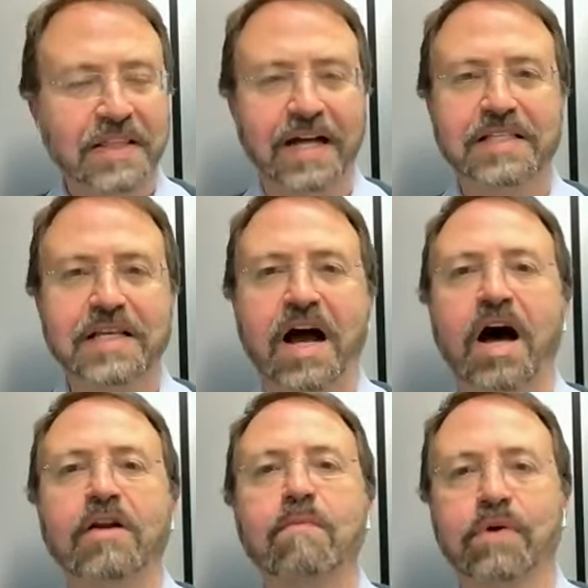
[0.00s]
that's
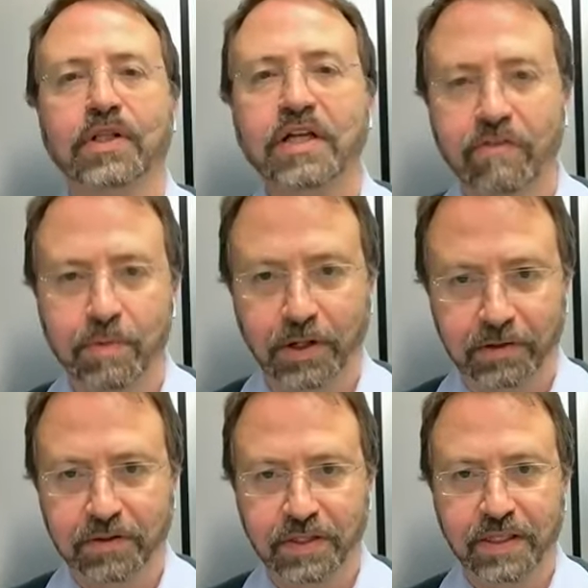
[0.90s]

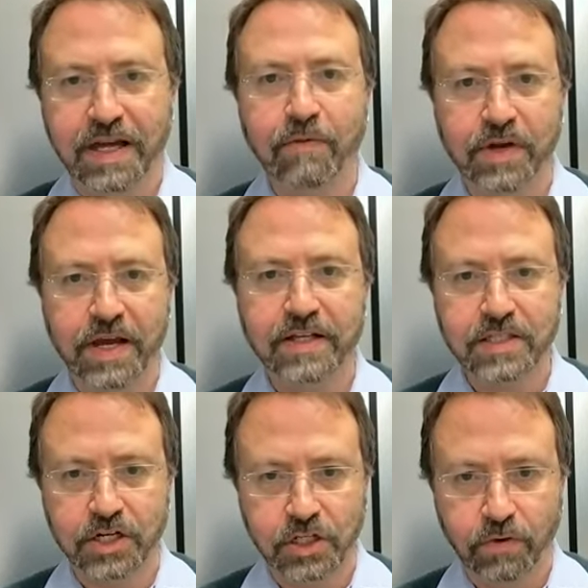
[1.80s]
unbelievable that we
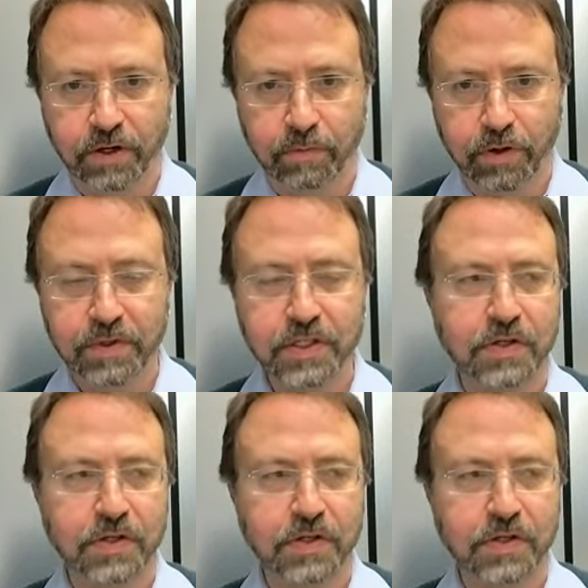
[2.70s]
had such low unemployment.